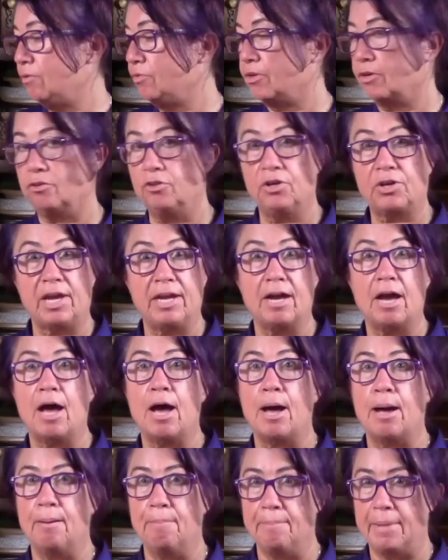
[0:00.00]
They're looking
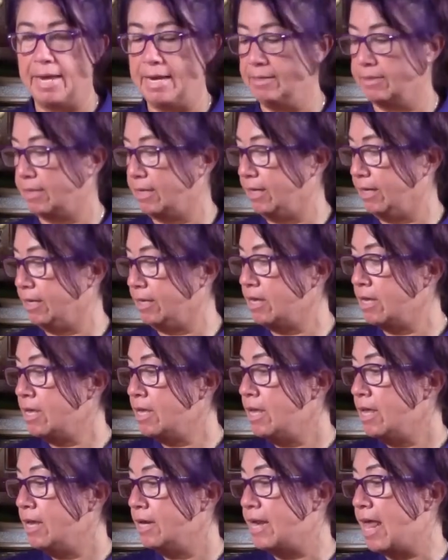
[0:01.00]
amazing.
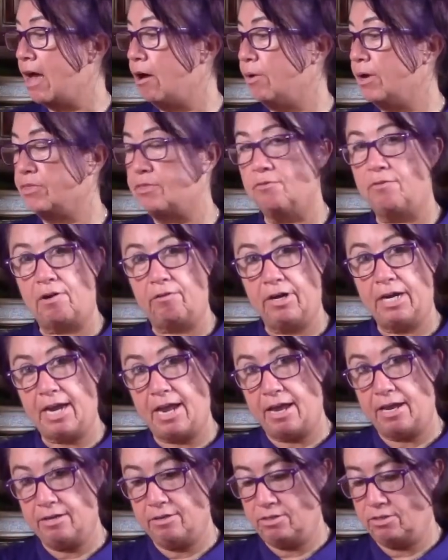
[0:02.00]
Now at the very
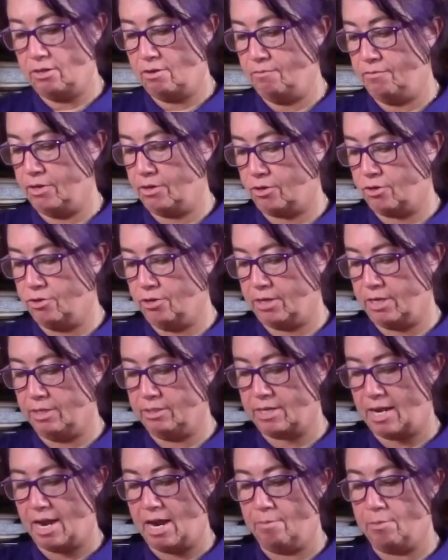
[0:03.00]
end of their cooking
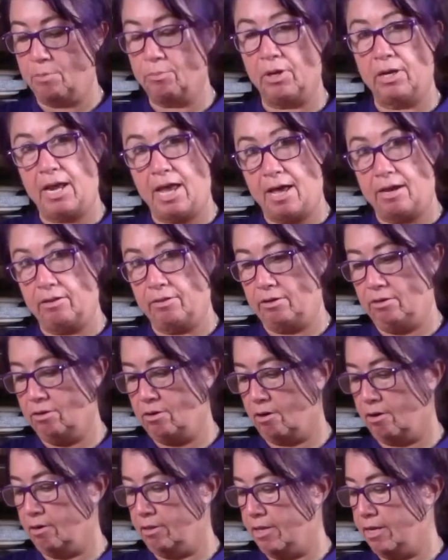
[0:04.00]
time, I'm going to add a little
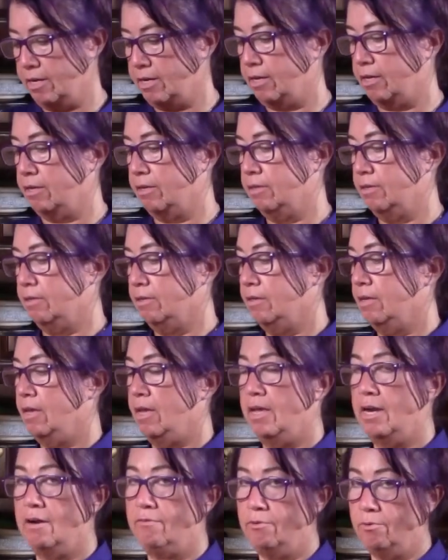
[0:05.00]
garlic,
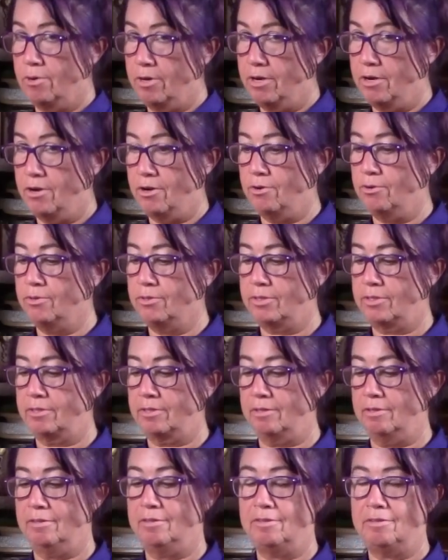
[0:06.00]
and everyone
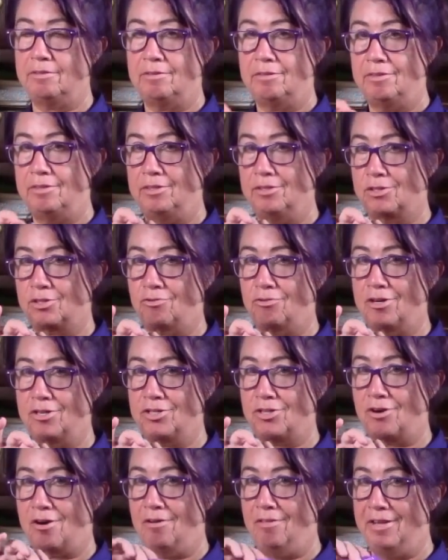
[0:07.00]
knows this
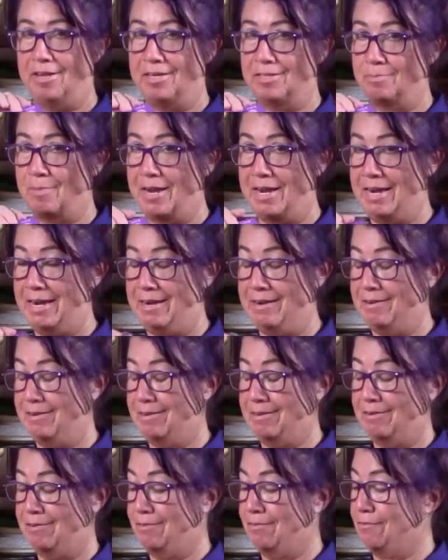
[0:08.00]
crushed garlic is my
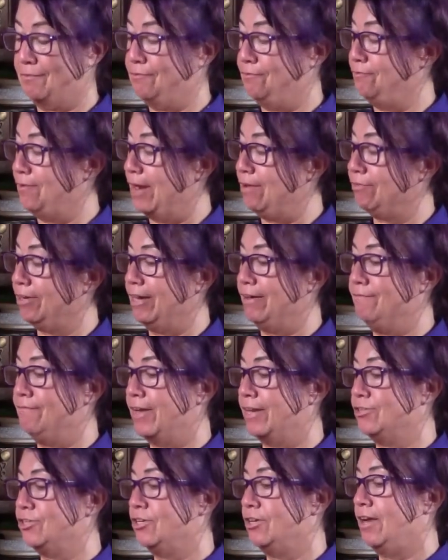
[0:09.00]
favorite
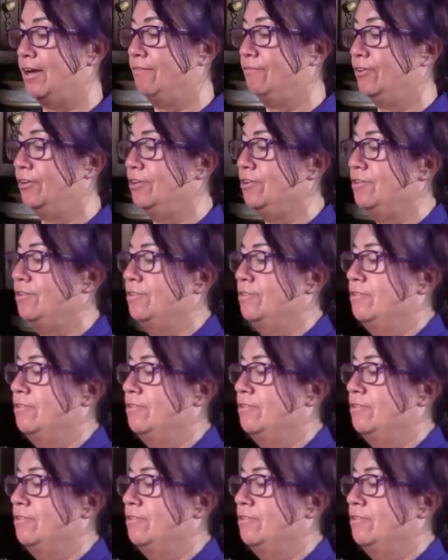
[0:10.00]
invention ever.